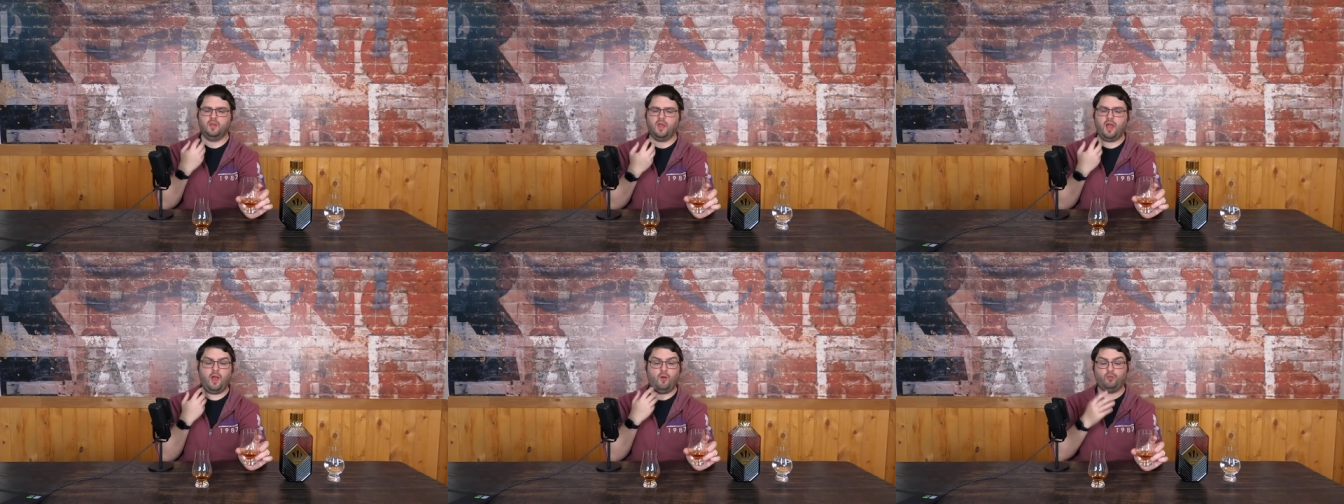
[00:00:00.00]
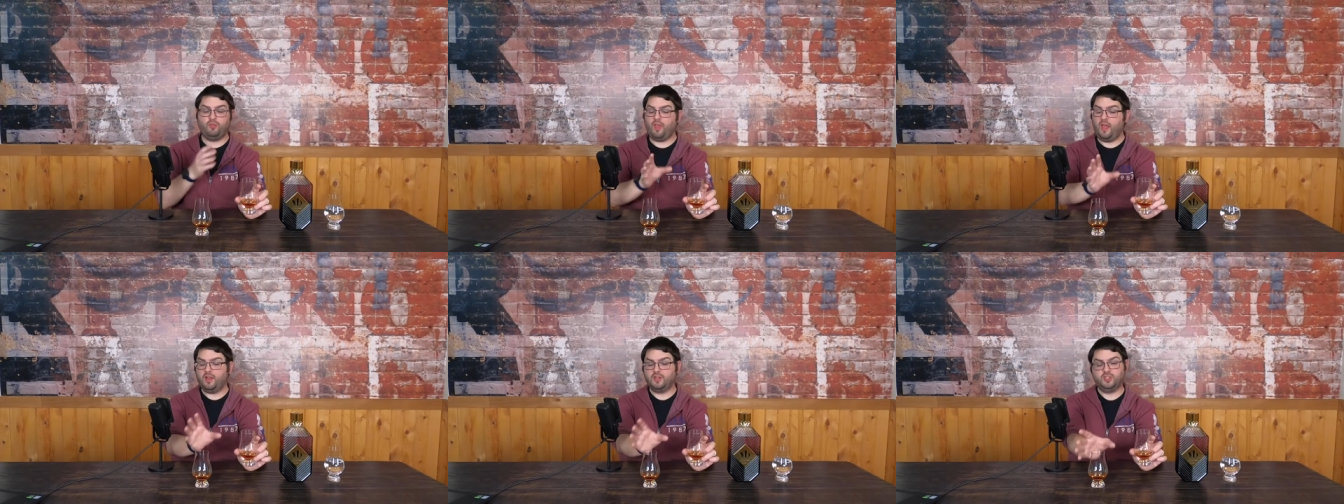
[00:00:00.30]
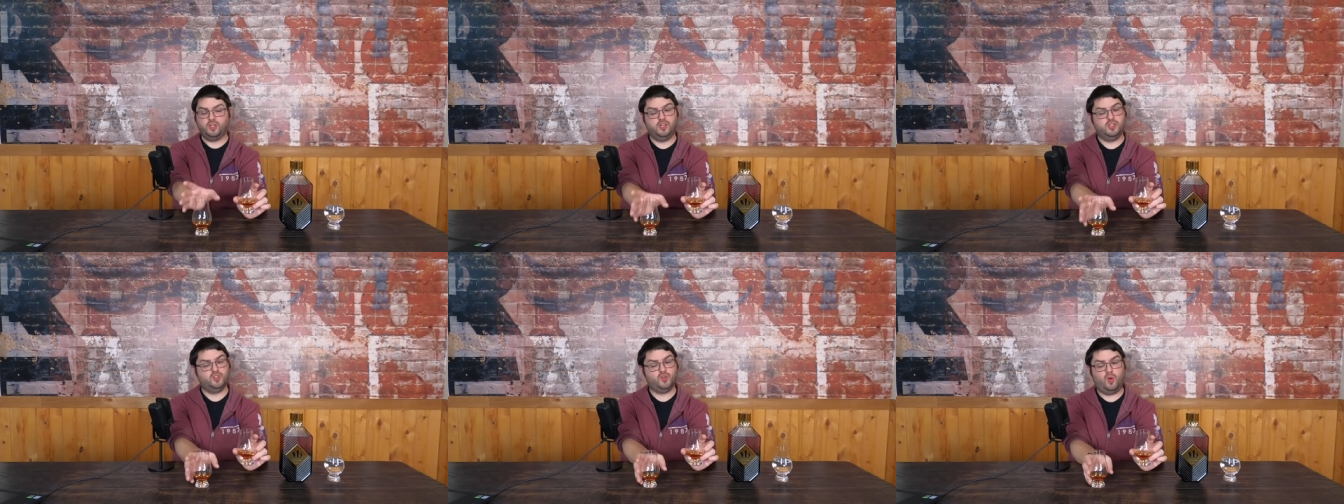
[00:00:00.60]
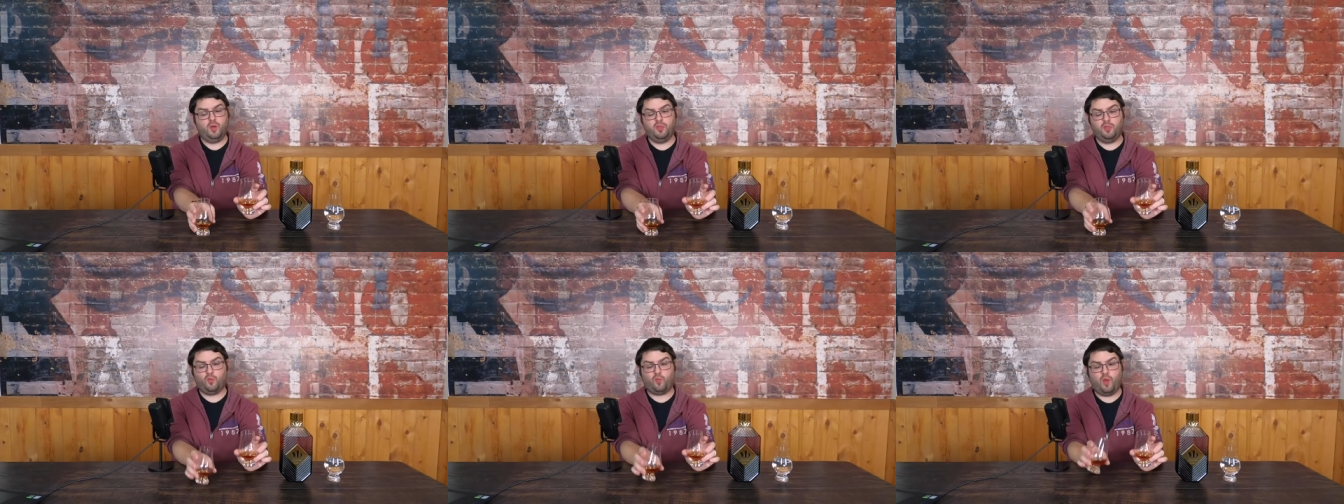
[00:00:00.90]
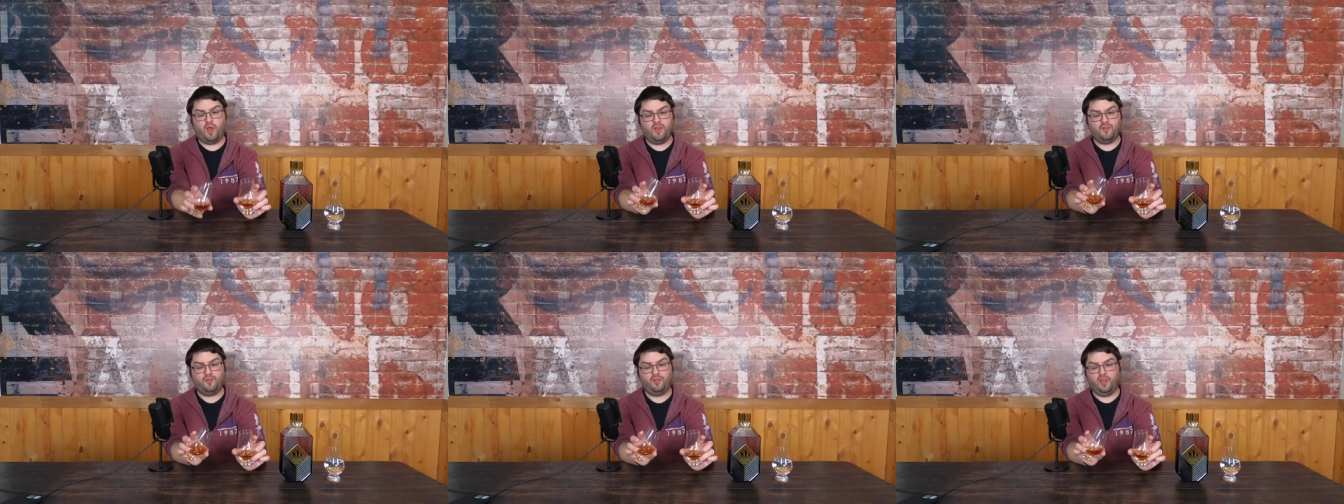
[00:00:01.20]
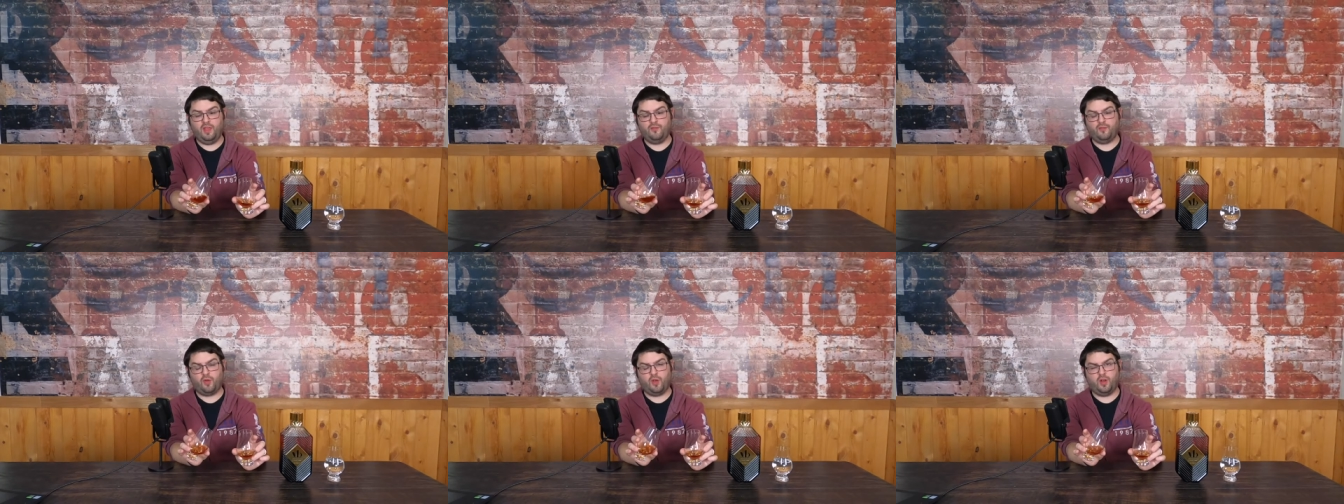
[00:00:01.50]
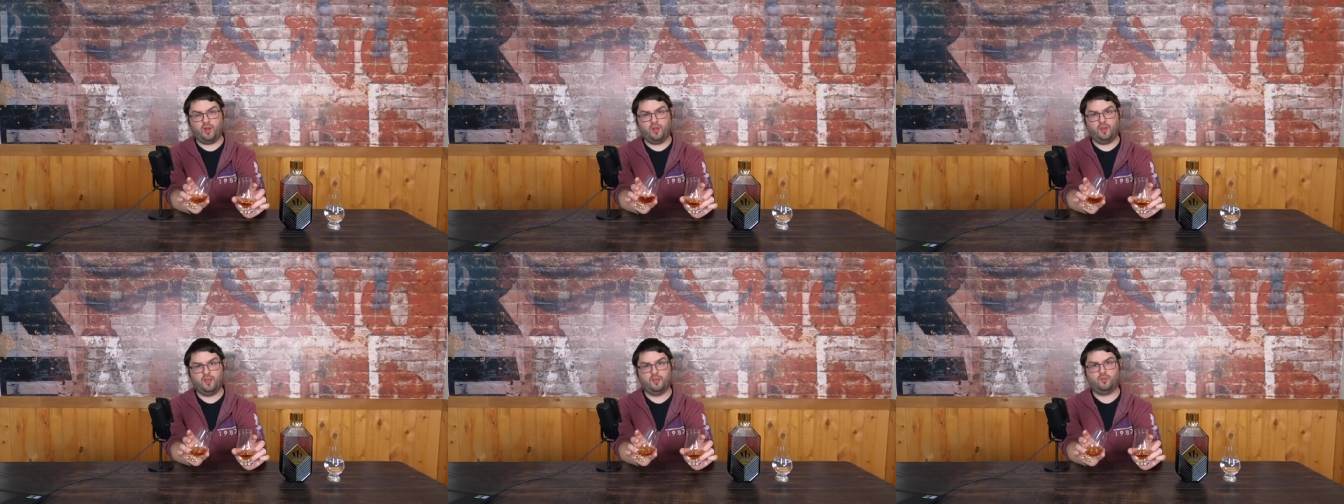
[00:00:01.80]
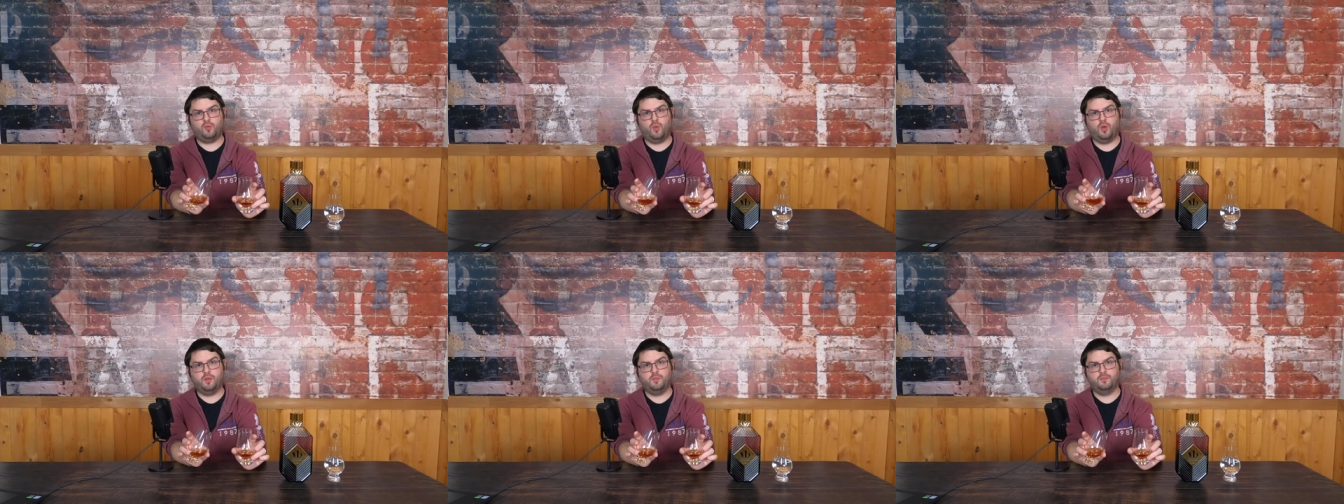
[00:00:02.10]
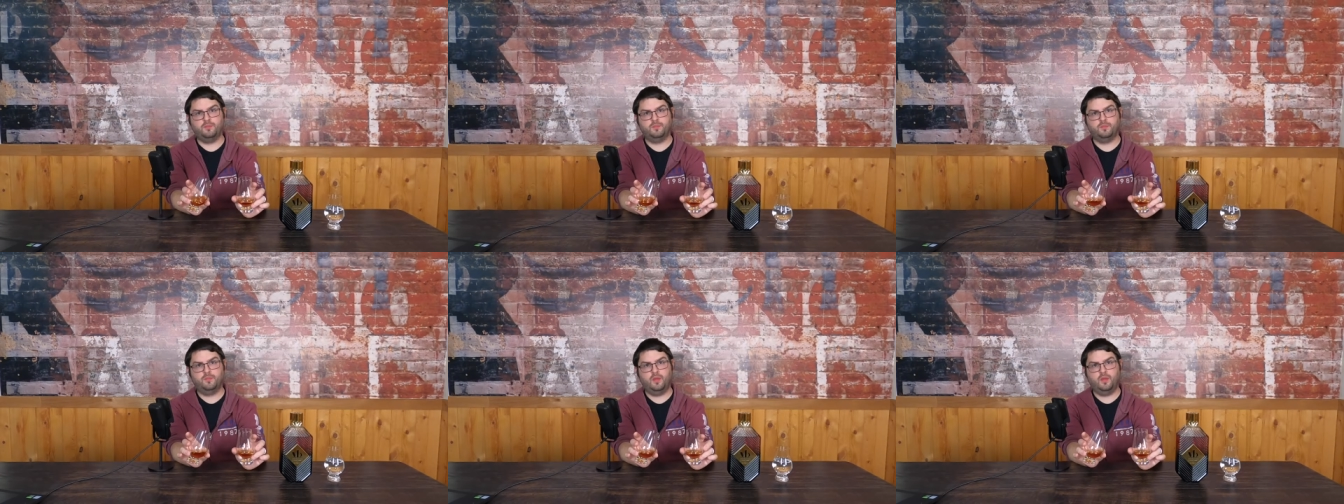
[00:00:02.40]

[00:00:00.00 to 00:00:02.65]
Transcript: I was actually enjoying the rye flavoring on this one.